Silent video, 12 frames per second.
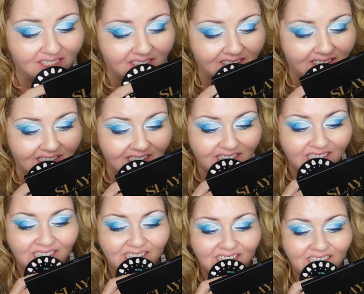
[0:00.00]

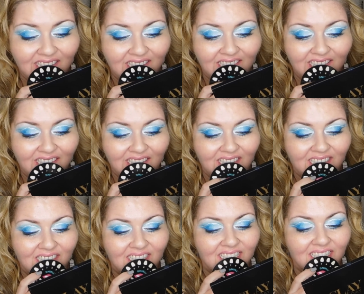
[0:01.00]

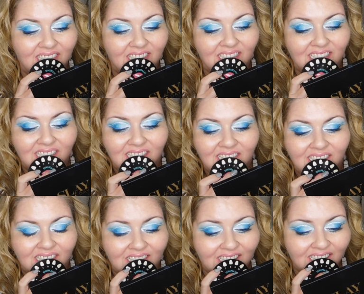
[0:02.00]

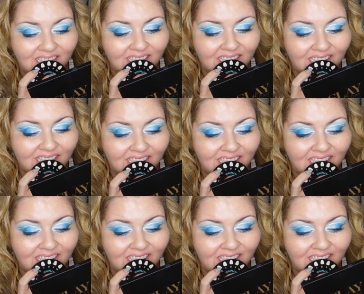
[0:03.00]
Nothing is said.